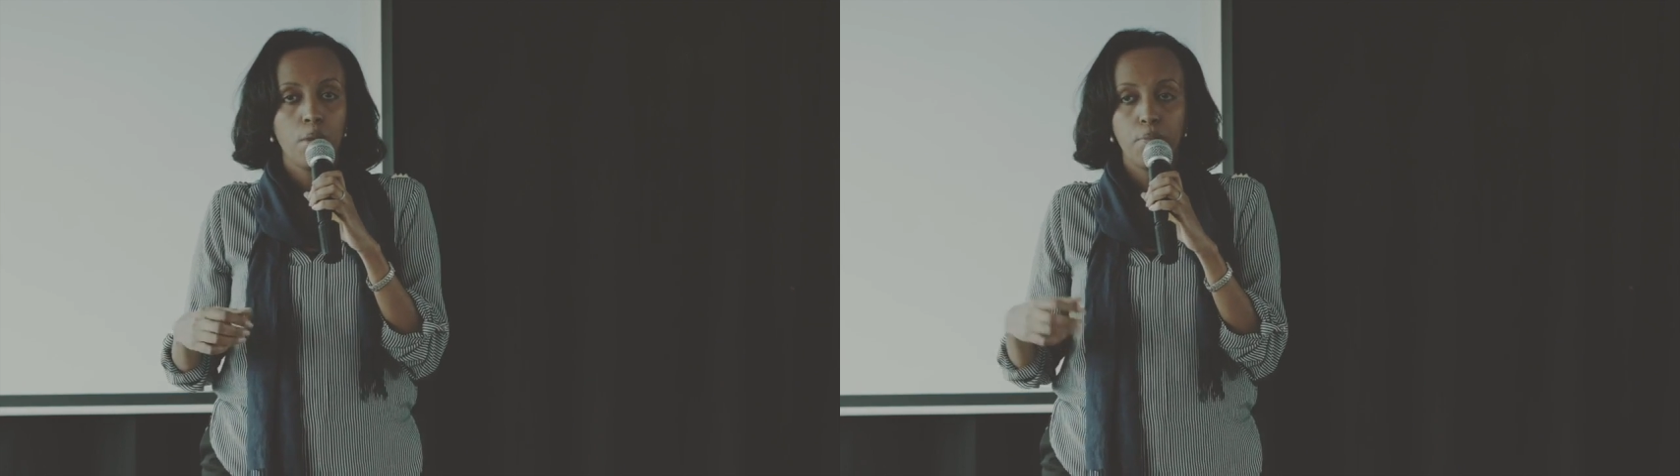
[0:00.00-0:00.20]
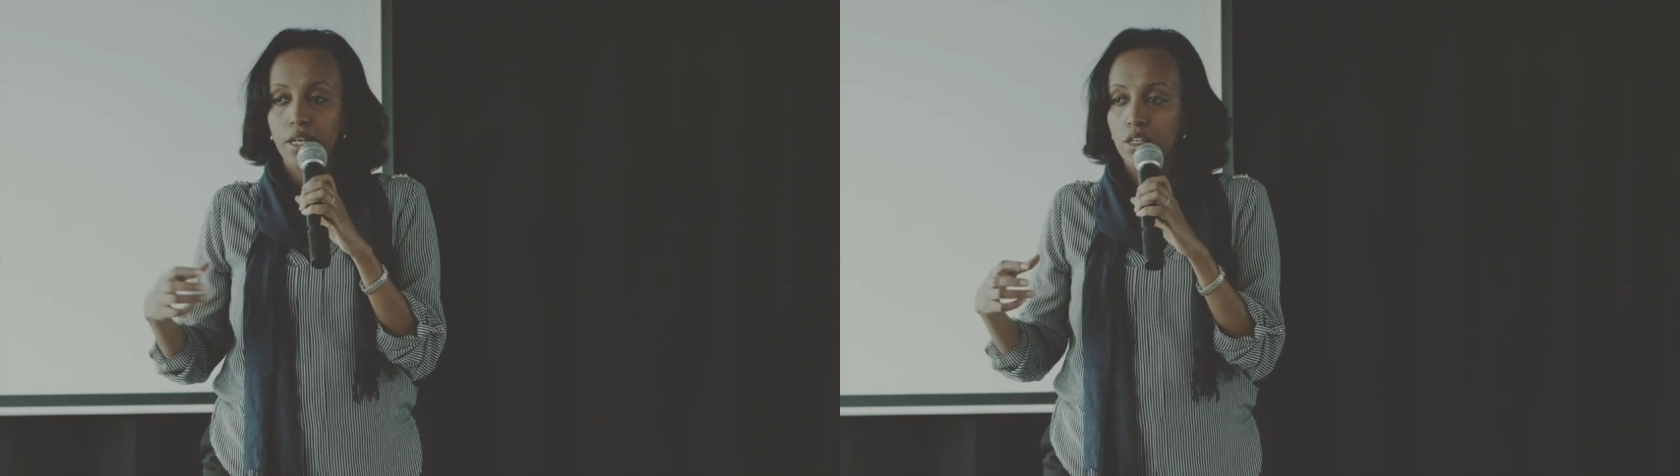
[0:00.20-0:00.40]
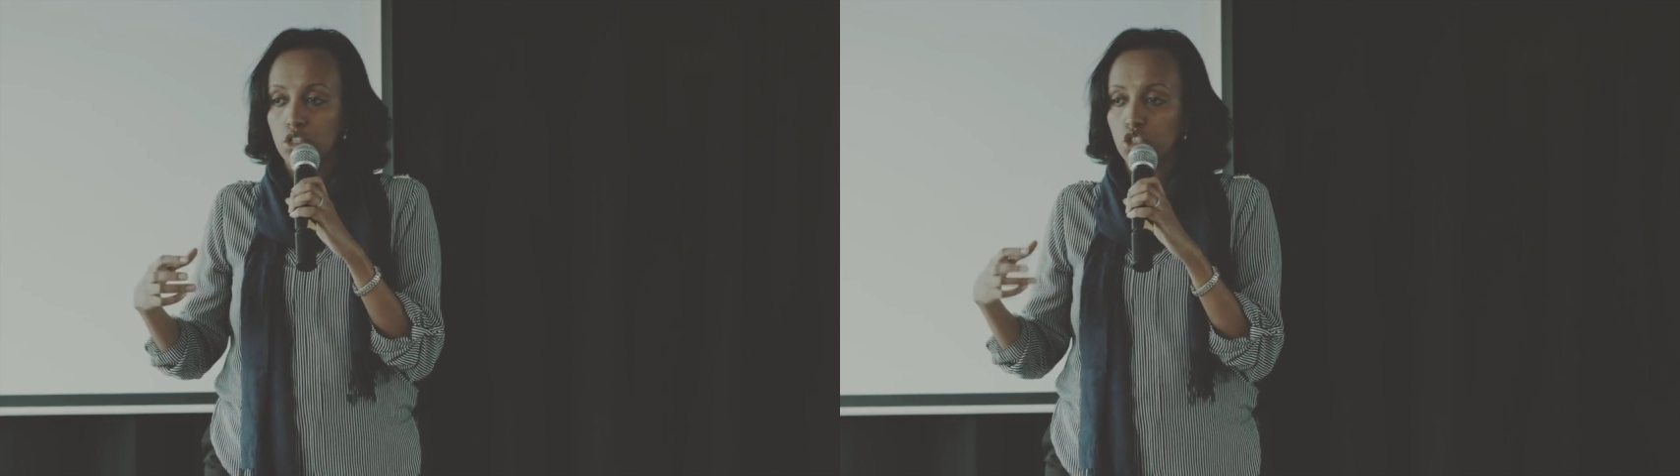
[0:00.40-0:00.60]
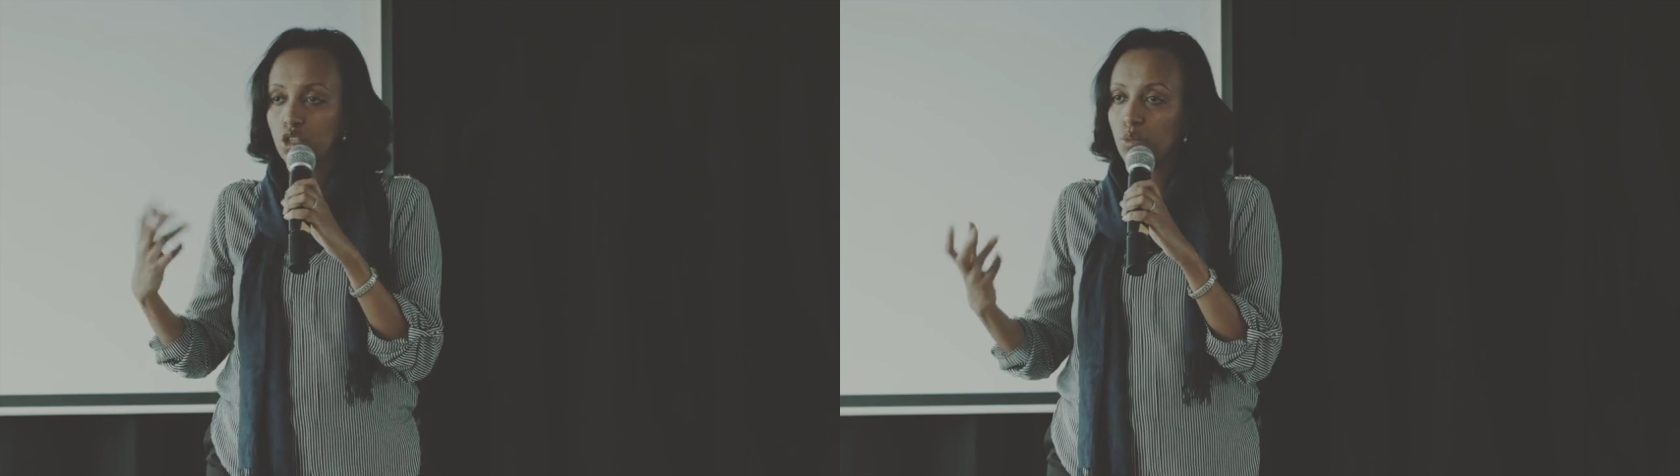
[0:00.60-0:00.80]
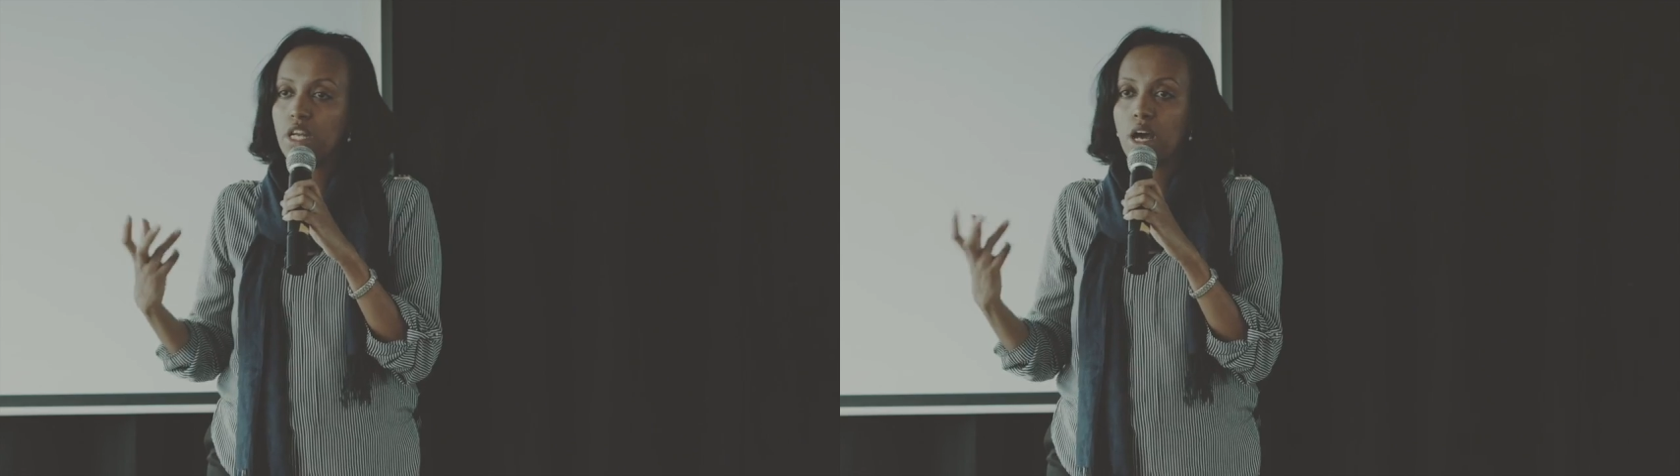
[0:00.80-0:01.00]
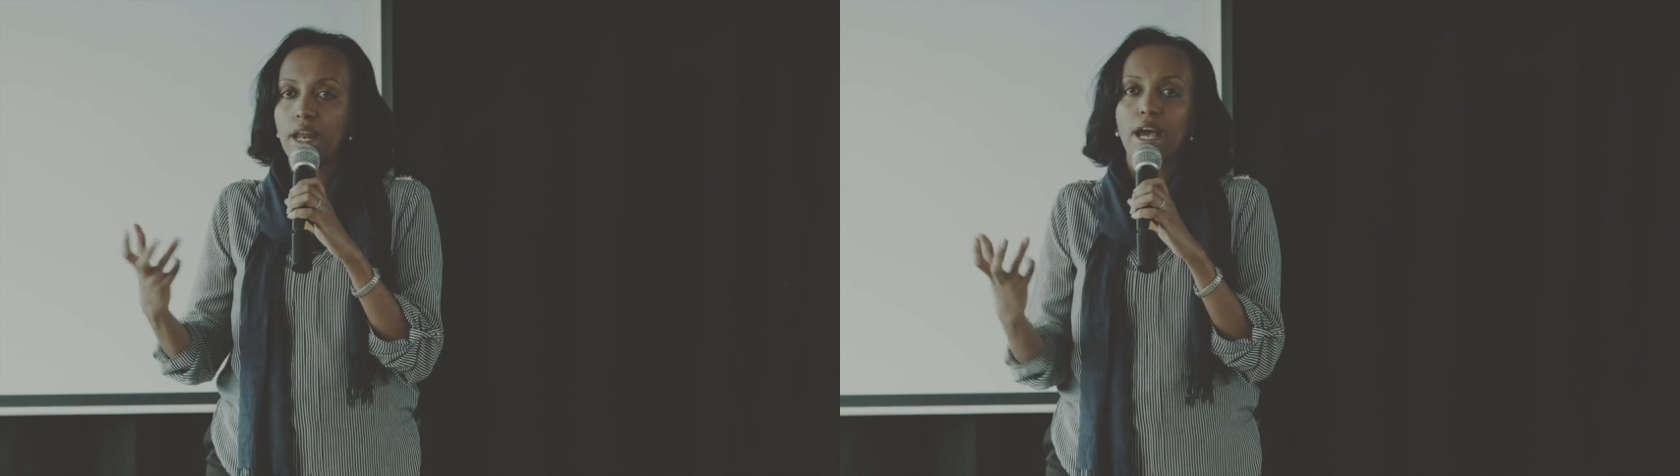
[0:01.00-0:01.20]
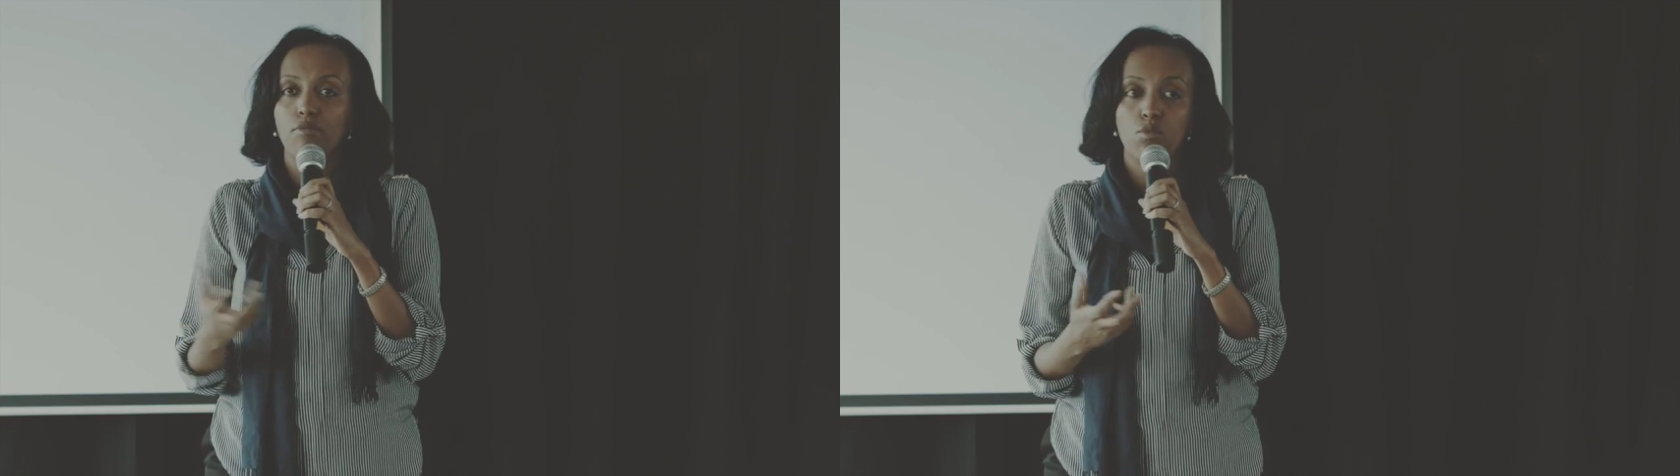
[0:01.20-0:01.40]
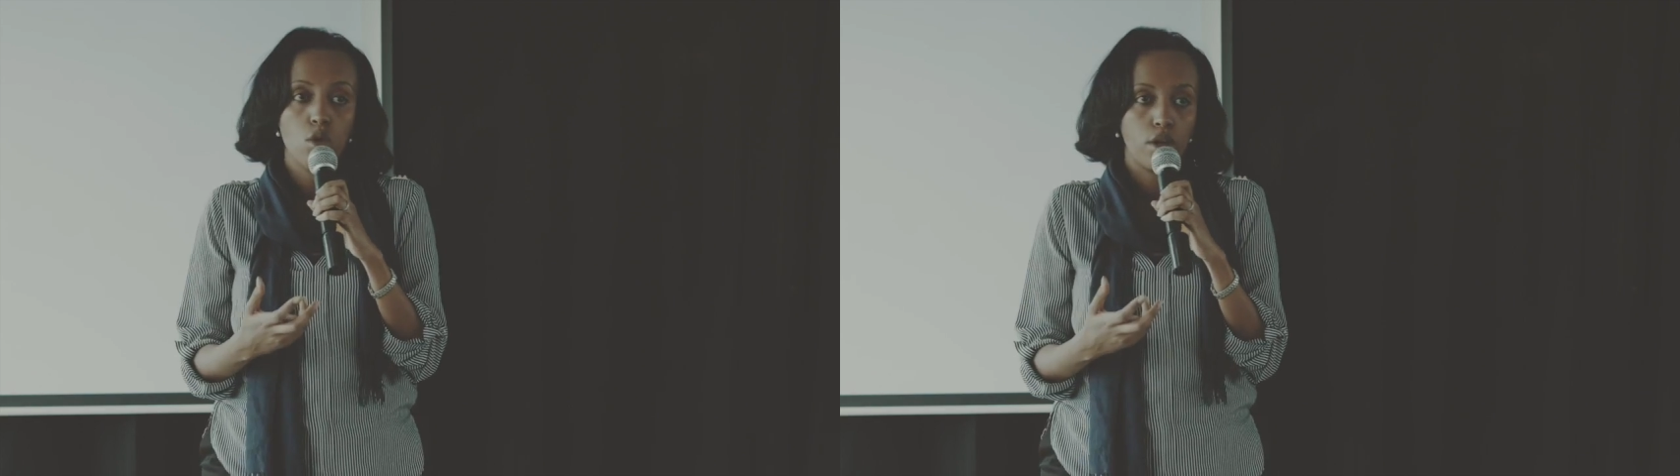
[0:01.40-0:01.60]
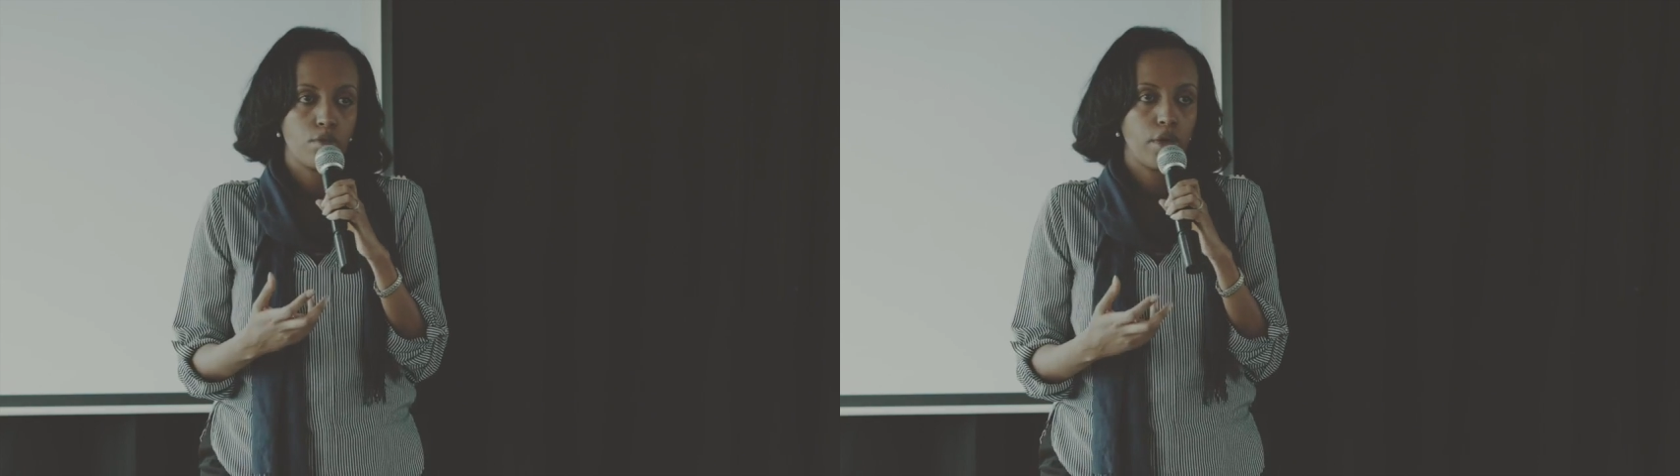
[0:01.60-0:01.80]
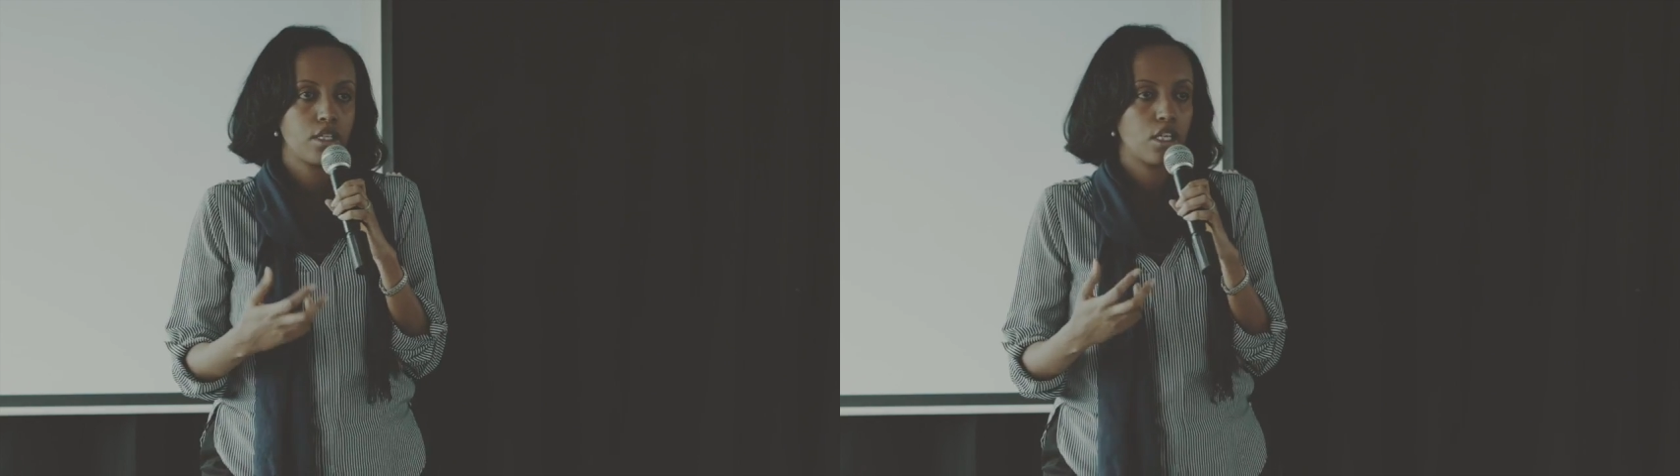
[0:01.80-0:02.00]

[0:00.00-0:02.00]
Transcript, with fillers: but should we not have more, right?